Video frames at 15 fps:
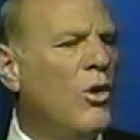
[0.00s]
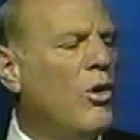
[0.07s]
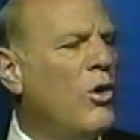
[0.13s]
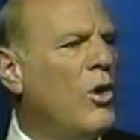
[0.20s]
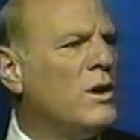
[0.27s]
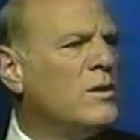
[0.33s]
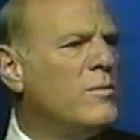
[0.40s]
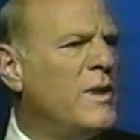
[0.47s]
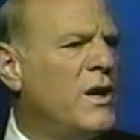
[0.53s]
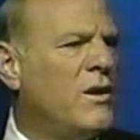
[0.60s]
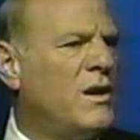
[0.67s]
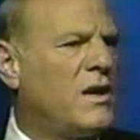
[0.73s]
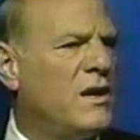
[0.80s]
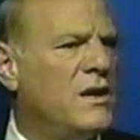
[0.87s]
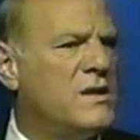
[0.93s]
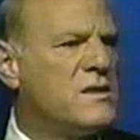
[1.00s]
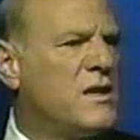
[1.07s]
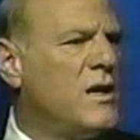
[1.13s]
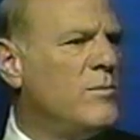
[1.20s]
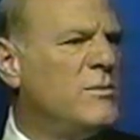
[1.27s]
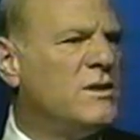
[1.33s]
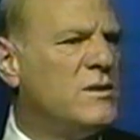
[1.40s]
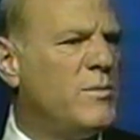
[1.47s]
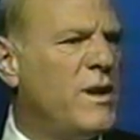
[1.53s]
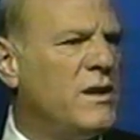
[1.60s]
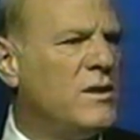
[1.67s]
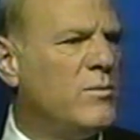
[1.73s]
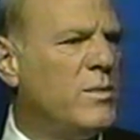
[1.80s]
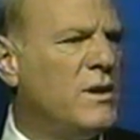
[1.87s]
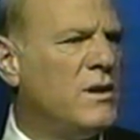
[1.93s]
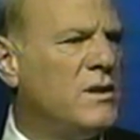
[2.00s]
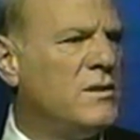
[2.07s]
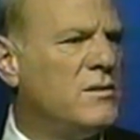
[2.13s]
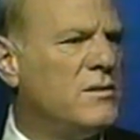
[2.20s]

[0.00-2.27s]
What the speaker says: all America has come to depend upon.